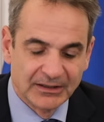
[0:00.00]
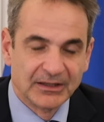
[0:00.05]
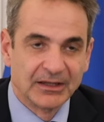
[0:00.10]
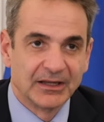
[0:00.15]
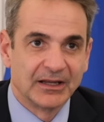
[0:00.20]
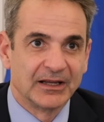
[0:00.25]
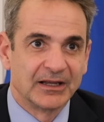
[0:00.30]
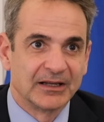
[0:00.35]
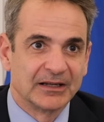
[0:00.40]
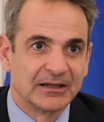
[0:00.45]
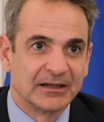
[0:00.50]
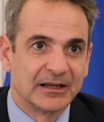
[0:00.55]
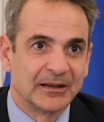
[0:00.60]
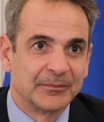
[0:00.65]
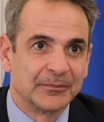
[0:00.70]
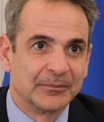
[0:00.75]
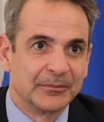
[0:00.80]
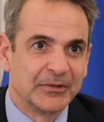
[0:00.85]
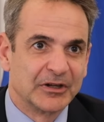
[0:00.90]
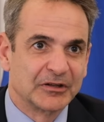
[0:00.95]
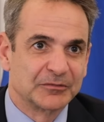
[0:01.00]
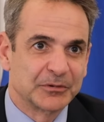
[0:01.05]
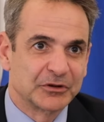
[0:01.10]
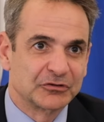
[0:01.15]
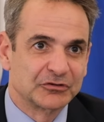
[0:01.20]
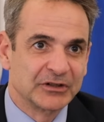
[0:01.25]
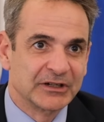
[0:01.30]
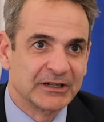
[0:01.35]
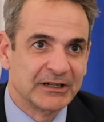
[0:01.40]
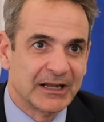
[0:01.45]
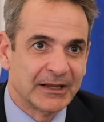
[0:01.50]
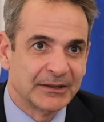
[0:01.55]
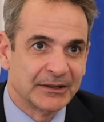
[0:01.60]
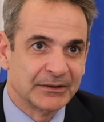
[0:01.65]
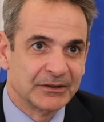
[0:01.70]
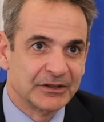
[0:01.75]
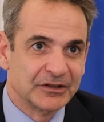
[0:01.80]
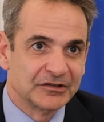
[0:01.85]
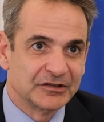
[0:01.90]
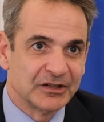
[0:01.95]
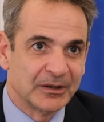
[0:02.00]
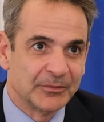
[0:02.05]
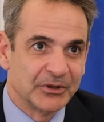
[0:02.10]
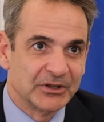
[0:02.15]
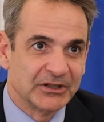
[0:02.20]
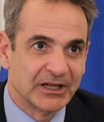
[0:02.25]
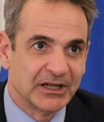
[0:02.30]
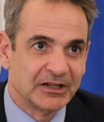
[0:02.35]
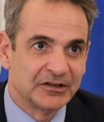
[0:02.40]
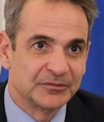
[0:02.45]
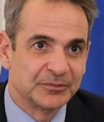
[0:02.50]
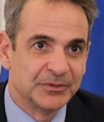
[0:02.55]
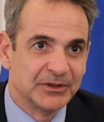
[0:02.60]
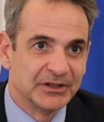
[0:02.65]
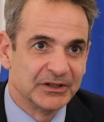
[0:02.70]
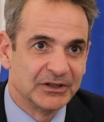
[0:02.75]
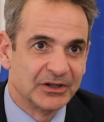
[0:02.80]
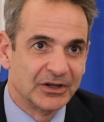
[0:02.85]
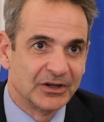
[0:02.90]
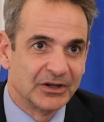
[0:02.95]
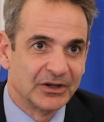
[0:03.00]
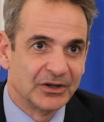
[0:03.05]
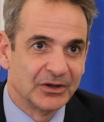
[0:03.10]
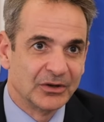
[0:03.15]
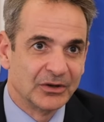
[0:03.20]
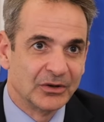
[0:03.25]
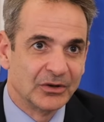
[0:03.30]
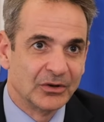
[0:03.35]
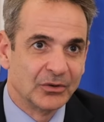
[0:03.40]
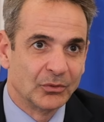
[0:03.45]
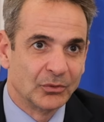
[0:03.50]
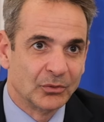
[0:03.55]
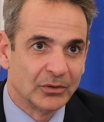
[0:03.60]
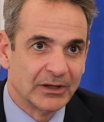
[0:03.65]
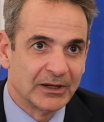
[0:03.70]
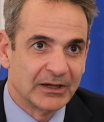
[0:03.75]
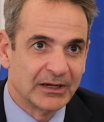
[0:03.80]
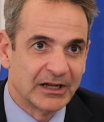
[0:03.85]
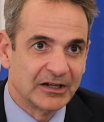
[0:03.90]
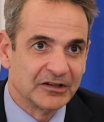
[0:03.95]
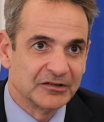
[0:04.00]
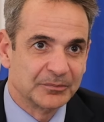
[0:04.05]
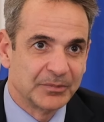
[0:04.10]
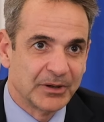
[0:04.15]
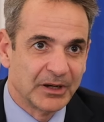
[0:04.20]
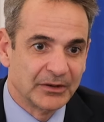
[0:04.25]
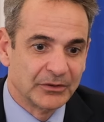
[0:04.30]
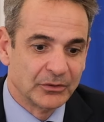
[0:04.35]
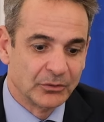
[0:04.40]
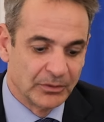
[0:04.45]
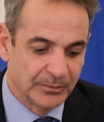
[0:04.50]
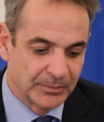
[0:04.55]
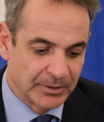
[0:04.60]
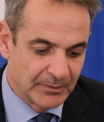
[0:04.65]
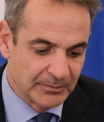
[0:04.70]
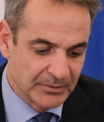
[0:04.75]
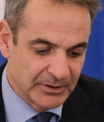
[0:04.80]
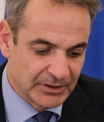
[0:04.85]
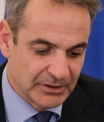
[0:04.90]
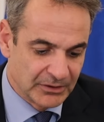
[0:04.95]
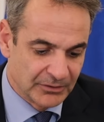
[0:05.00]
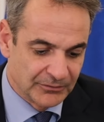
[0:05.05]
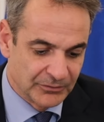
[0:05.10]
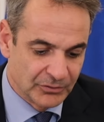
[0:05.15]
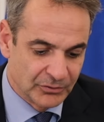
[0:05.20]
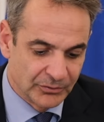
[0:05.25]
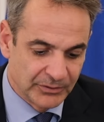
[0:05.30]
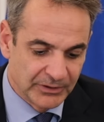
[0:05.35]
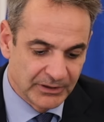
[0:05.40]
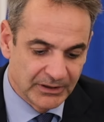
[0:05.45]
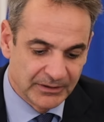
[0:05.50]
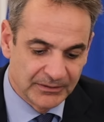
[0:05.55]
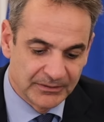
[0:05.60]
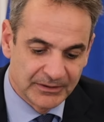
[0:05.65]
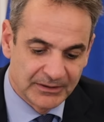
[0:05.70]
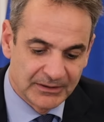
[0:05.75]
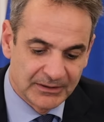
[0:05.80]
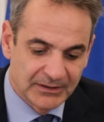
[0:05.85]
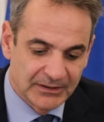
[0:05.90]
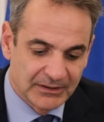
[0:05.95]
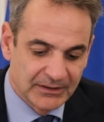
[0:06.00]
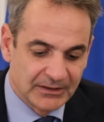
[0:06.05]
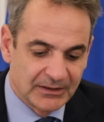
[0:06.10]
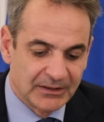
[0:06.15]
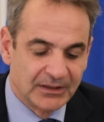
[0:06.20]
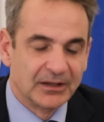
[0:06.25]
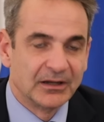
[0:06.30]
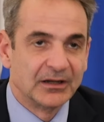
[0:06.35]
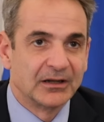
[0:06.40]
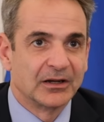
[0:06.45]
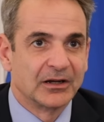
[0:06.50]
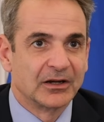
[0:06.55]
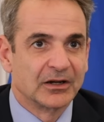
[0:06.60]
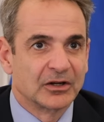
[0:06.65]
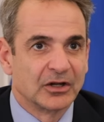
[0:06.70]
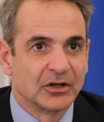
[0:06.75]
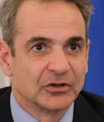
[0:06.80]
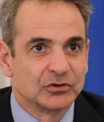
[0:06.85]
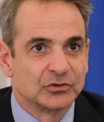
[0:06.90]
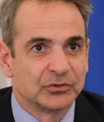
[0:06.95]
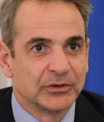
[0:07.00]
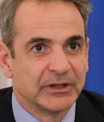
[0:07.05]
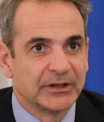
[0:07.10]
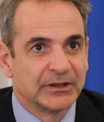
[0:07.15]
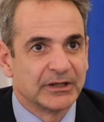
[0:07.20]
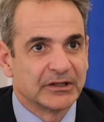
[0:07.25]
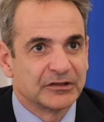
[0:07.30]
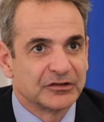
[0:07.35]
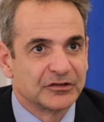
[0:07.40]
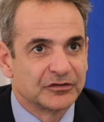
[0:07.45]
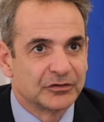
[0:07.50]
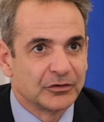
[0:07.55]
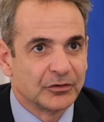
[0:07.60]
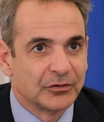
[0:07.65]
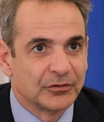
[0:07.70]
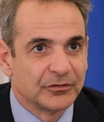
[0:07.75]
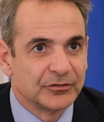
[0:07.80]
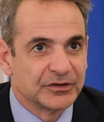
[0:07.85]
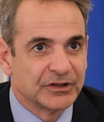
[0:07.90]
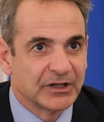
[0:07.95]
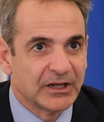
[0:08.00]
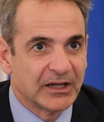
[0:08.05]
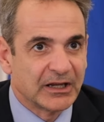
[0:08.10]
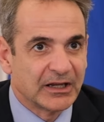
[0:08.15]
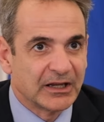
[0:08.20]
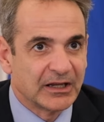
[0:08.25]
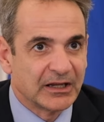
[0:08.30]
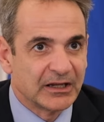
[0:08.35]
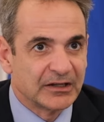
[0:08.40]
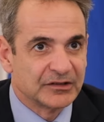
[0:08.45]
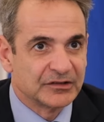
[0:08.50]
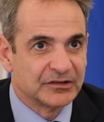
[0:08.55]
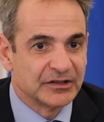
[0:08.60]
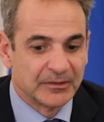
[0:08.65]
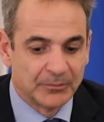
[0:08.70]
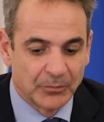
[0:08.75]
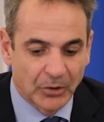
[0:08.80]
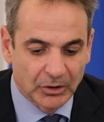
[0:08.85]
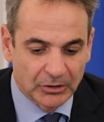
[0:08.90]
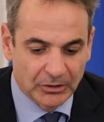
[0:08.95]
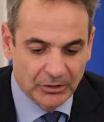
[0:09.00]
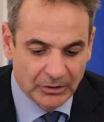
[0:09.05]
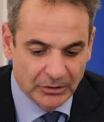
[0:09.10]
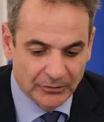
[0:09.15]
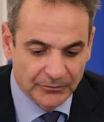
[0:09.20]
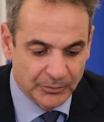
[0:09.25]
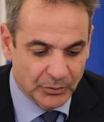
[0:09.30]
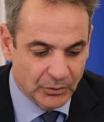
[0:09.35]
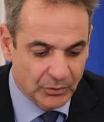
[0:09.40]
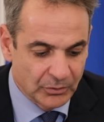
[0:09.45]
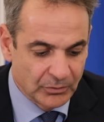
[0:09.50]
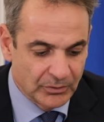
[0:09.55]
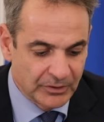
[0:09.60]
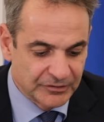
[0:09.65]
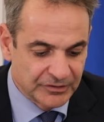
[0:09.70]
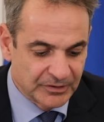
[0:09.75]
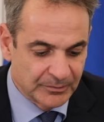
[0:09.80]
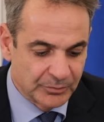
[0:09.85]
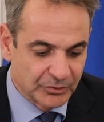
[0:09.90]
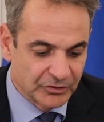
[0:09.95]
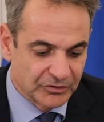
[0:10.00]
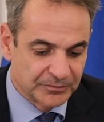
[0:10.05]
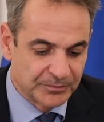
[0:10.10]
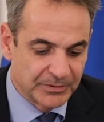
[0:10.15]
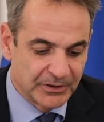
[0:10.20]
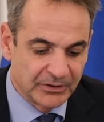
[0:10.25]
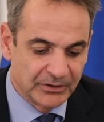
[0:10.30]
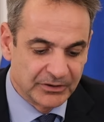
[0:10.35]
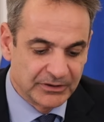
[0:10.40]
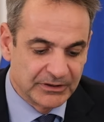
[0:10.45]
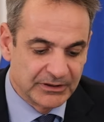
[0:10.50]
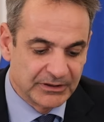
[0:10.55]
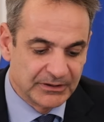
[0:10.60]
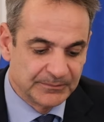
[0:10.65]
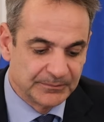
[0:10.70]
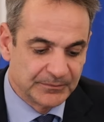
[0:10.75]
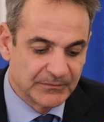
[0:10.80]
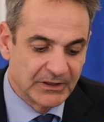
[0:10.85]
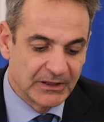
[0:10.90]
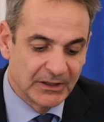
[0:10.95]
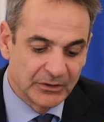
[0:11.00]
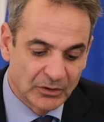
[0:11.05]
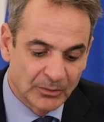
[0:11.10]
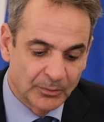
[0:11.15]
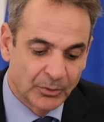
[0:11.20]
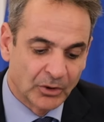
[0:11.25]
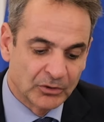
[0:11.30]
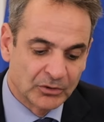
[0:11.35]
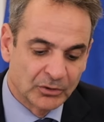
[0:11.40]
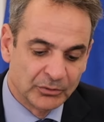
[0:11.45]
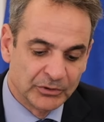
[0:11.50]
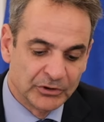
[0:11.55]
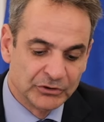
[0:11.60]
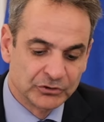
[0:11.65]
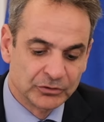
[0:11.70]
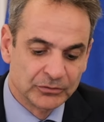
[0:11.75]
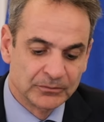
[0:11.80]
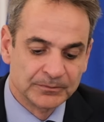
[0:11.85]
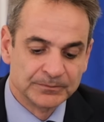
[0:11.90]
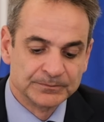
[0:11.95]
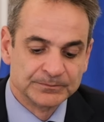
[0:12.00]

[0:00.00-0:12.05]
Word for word: And I'm especially glad that this summit has been uh, uh, organized by the Republic of Korea, uh, a country that serves as a model of progress and prosperity in the broader region,